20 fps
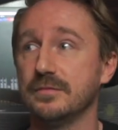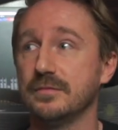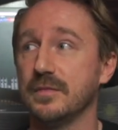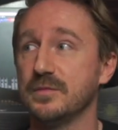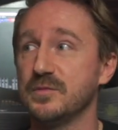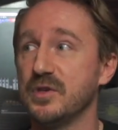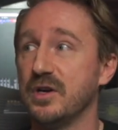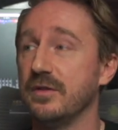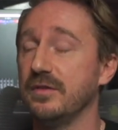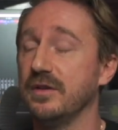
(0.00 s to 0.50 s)

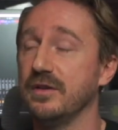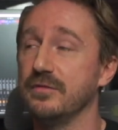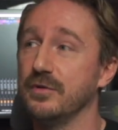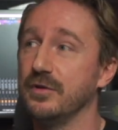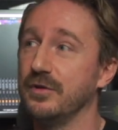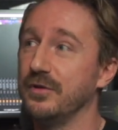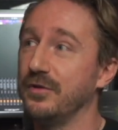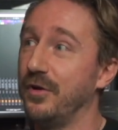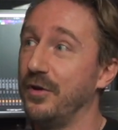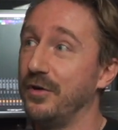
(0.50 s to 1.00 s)
trying to think of
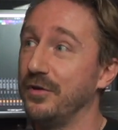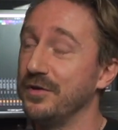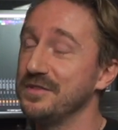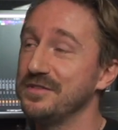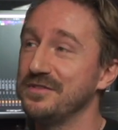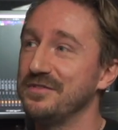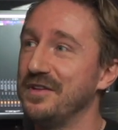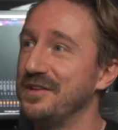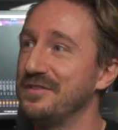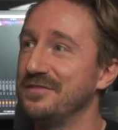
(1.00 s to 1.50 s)
other
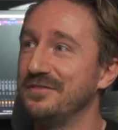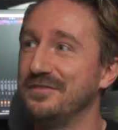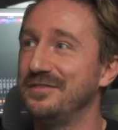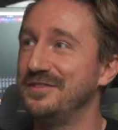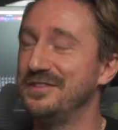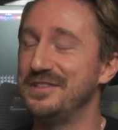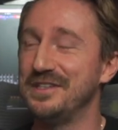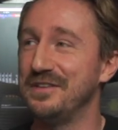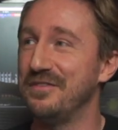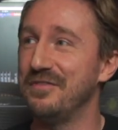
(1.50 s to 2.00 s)
artists
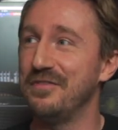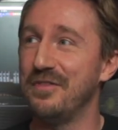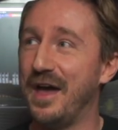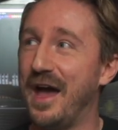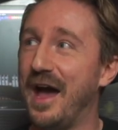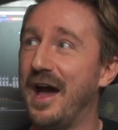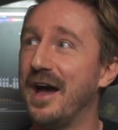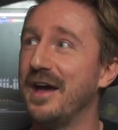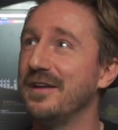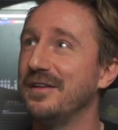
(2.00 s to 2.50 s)
that did
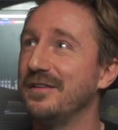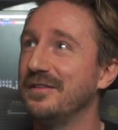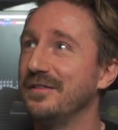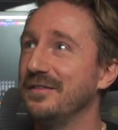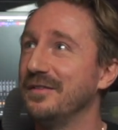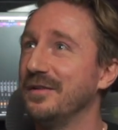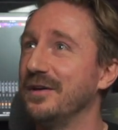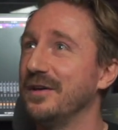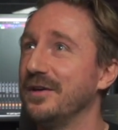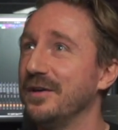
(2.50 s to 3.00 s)
that.
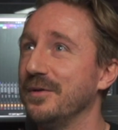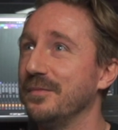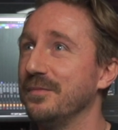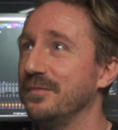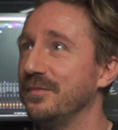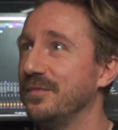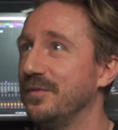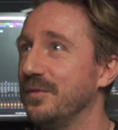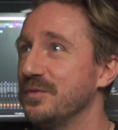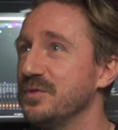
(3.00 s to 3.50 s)

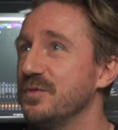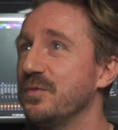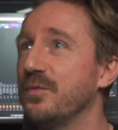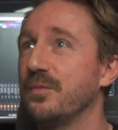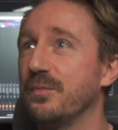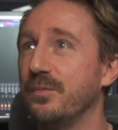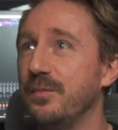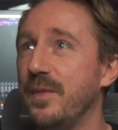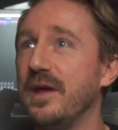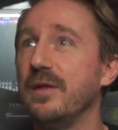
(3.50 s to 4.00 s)
Those were
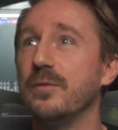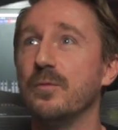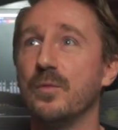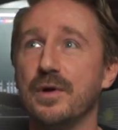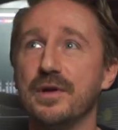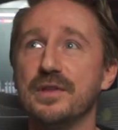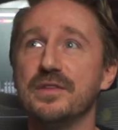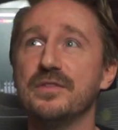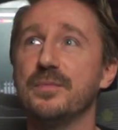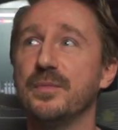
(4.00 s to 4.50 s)
the main
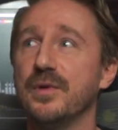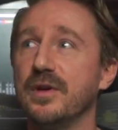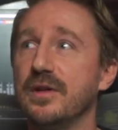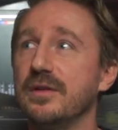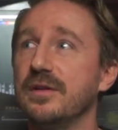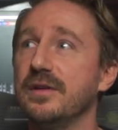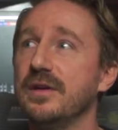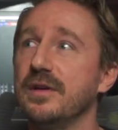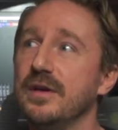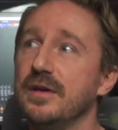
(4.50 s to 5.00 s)
ones,
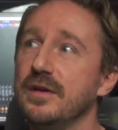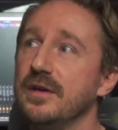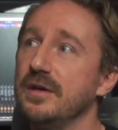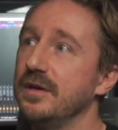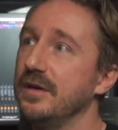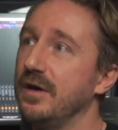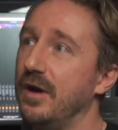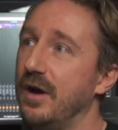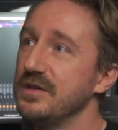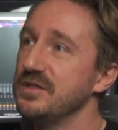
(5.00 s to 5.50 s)
but
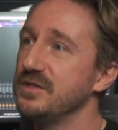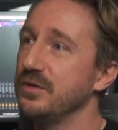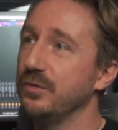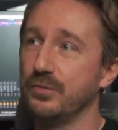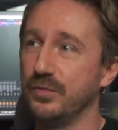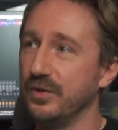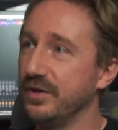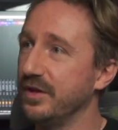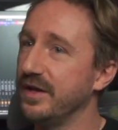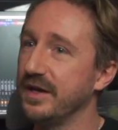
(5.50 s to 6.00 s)
I also
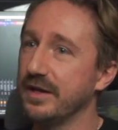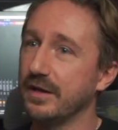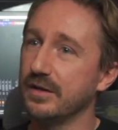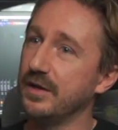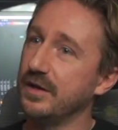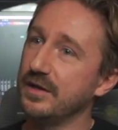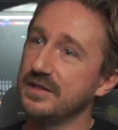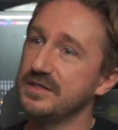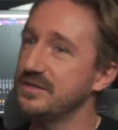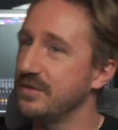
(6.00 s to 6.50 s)
really like a
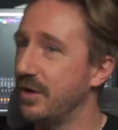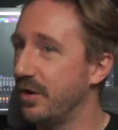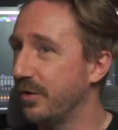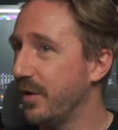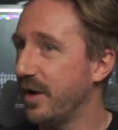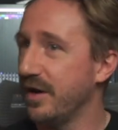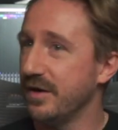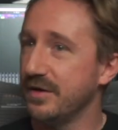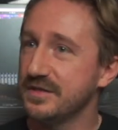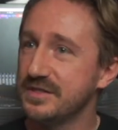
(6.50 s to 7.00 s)
lot of
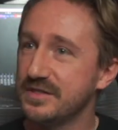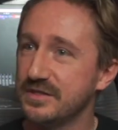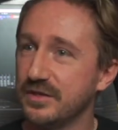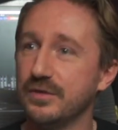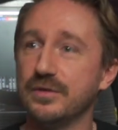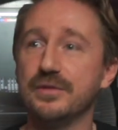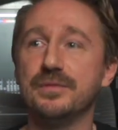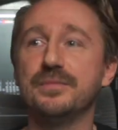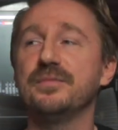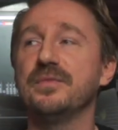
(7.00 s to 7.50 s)
songwriters.
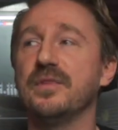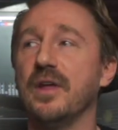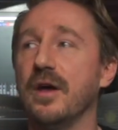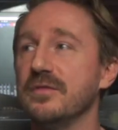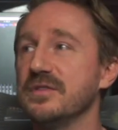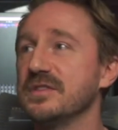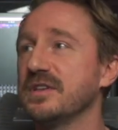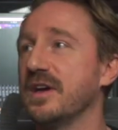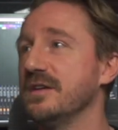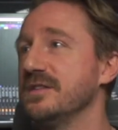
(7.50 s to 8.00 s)
So
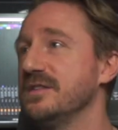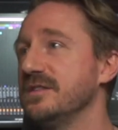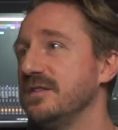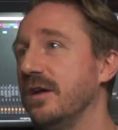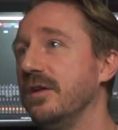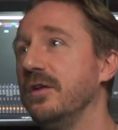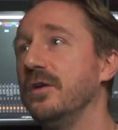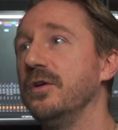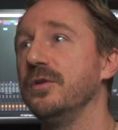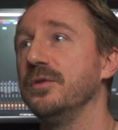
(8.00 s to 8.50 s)
Elvis
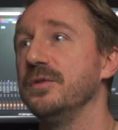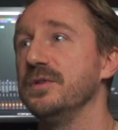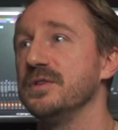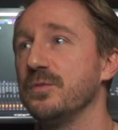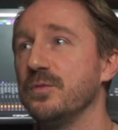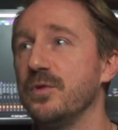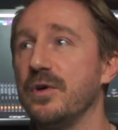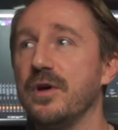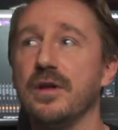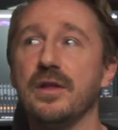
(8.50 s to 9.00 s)
Costello is
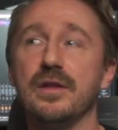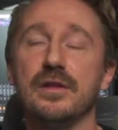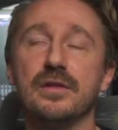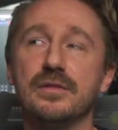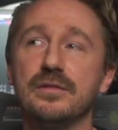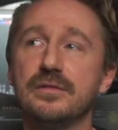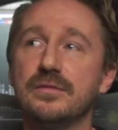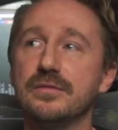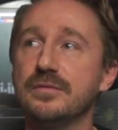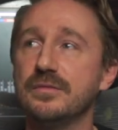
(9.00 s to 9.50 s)

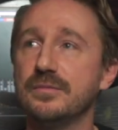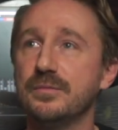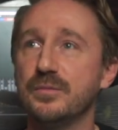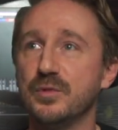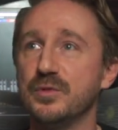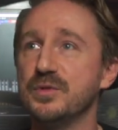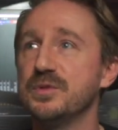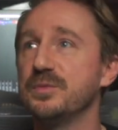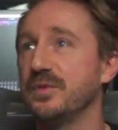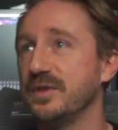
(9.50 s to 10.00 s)
one,
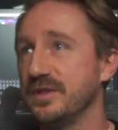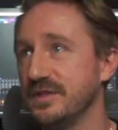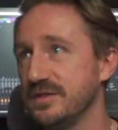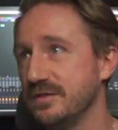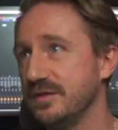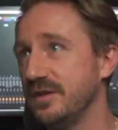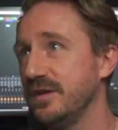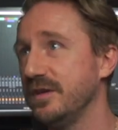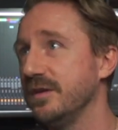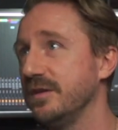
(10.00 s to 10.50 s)
Bruce
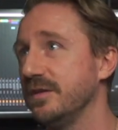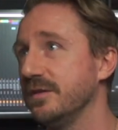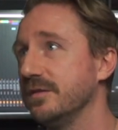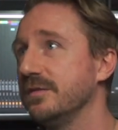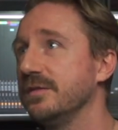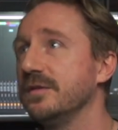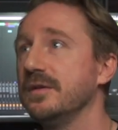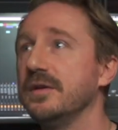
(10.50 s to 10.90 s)
Springsteen,